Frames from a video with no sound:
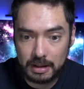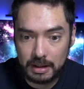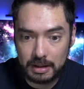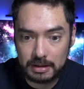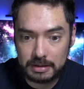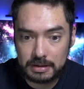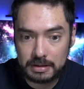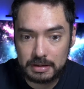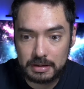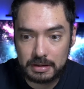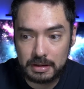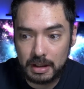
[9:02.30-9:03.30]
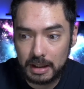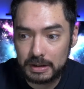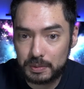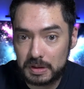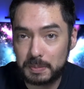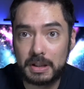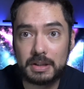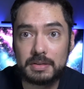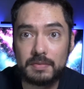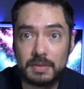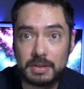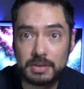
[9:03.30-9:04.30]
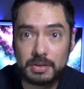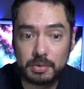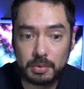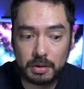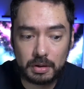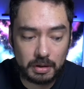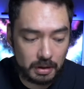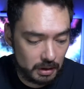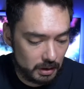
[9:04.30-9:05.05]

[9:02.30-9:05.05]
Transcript: has nice responsiveness to it.